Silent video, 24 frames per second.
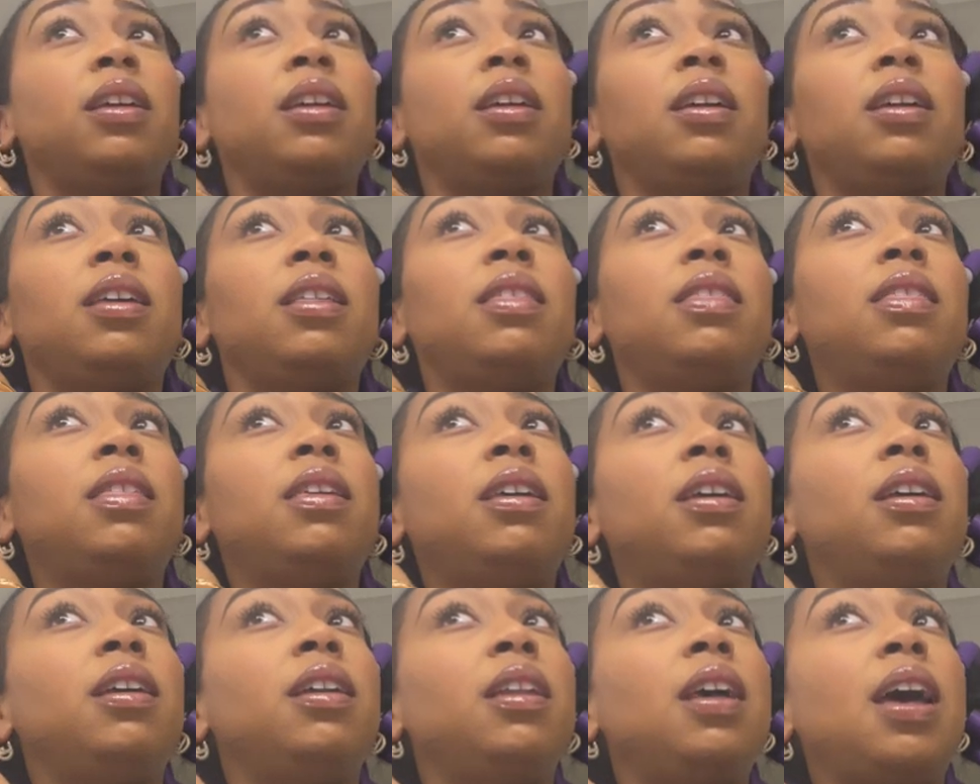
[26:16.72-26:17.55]
And
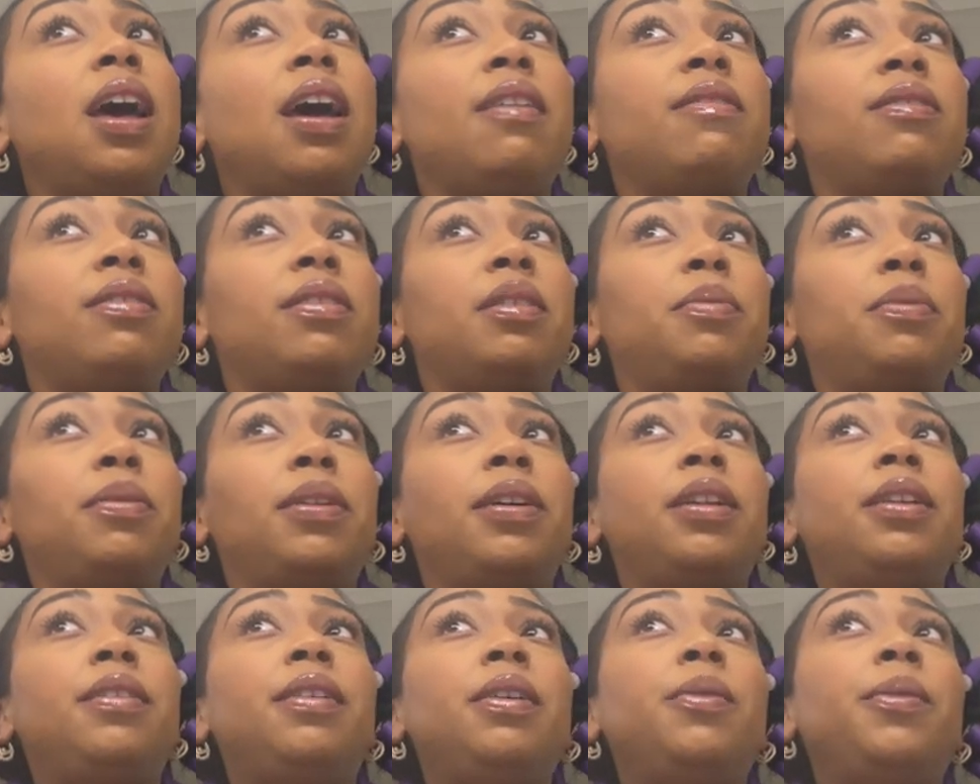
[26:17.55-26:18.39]
then after the
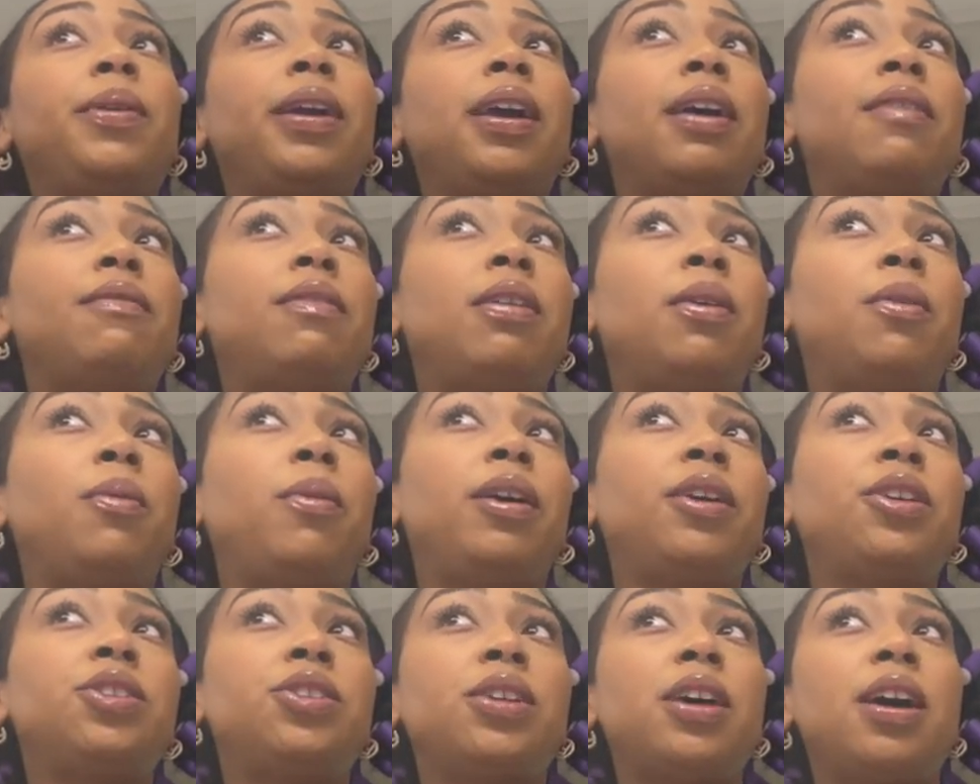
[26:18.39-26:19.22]
plenary, we have our
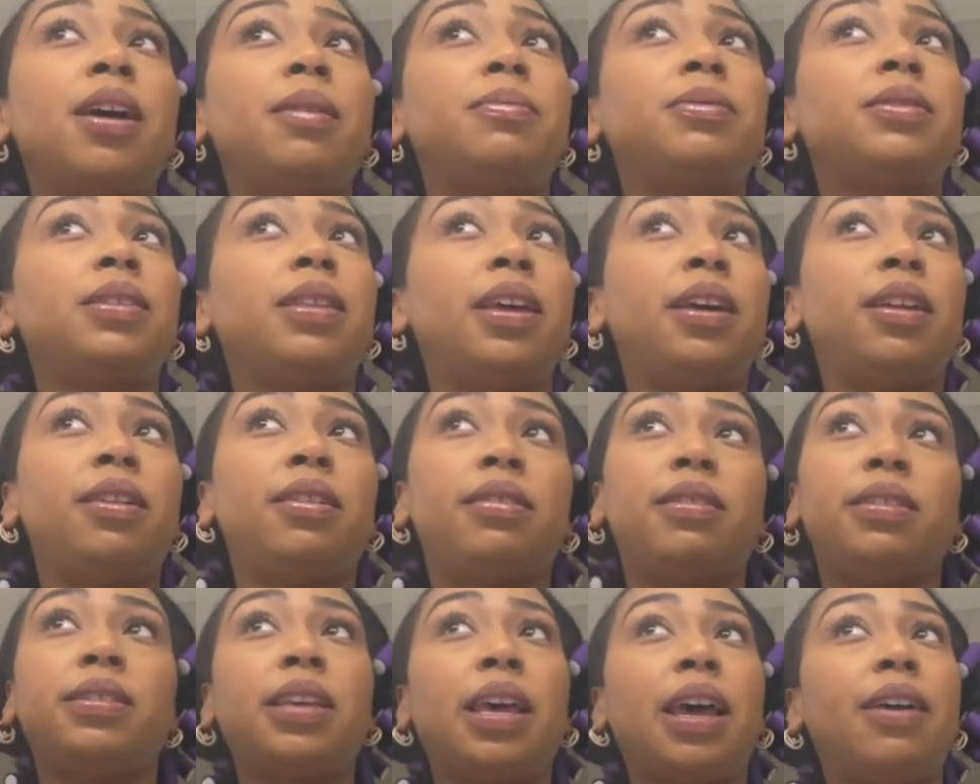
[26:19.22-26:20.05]
workshops later
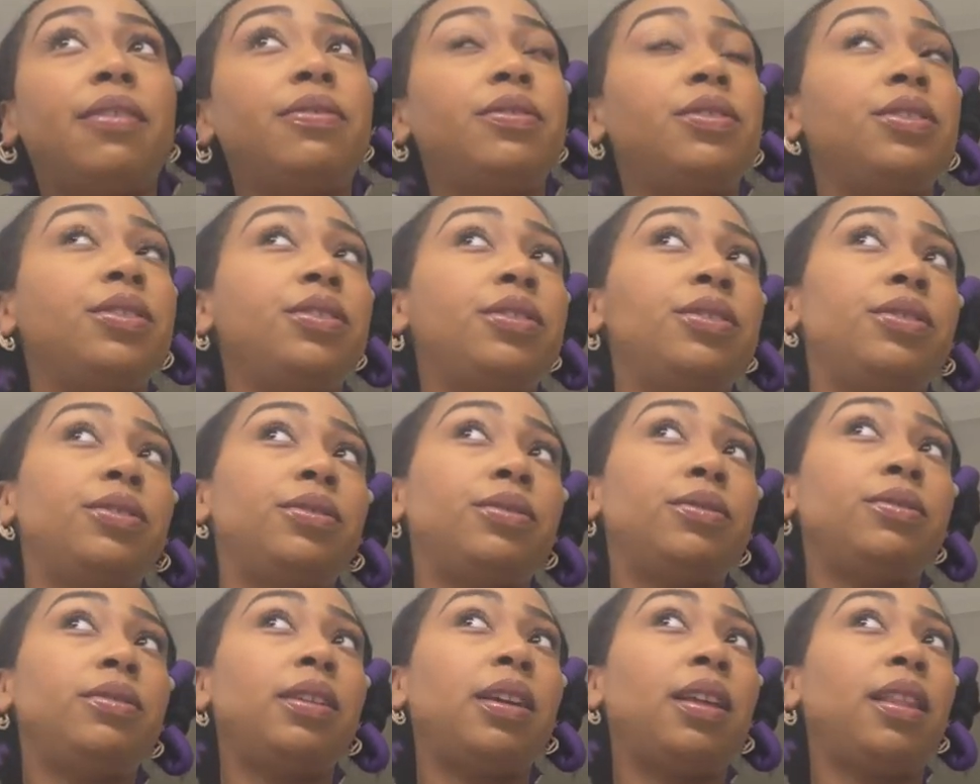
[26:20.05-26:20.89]
this
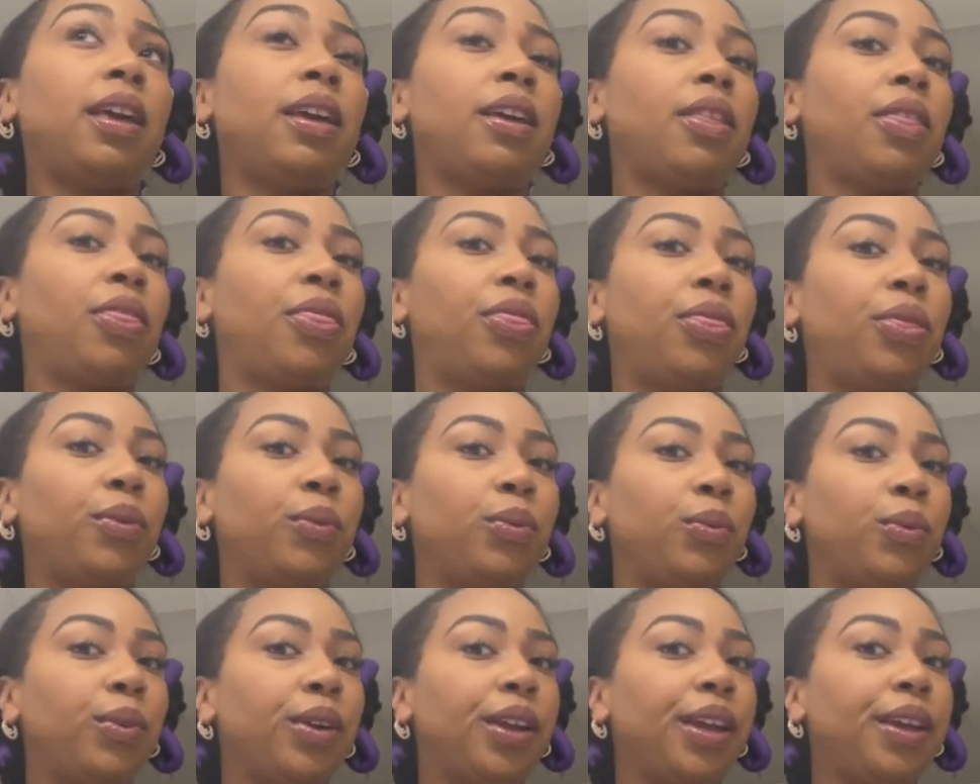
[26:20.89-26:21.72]
afternoon at like
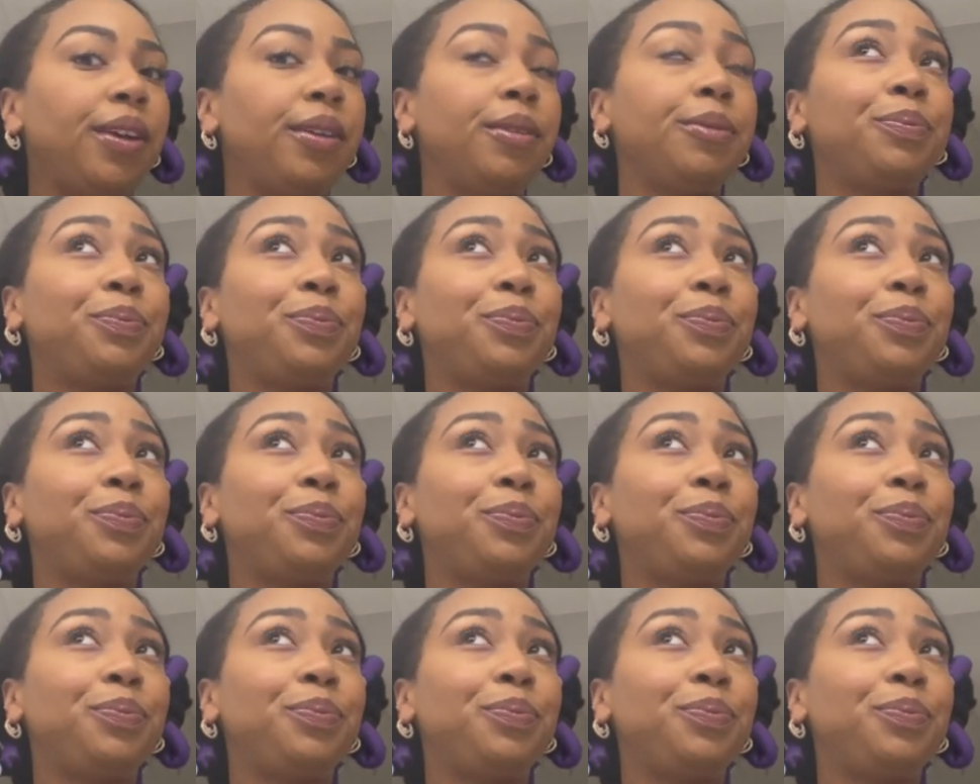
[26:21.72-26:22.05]
three.